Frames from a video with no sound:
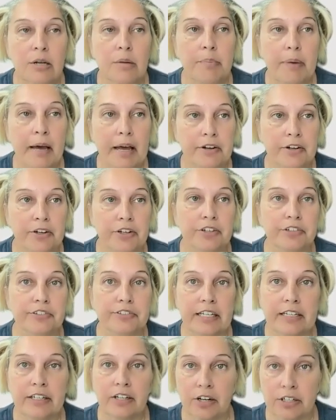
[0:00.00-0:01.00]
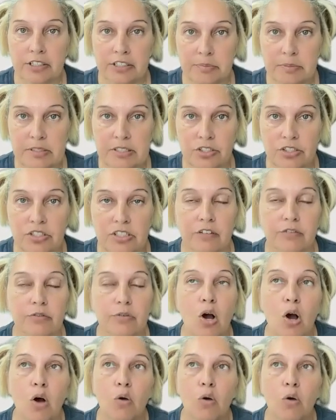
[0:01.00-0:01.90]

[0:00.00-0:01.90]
better than Artemis herself.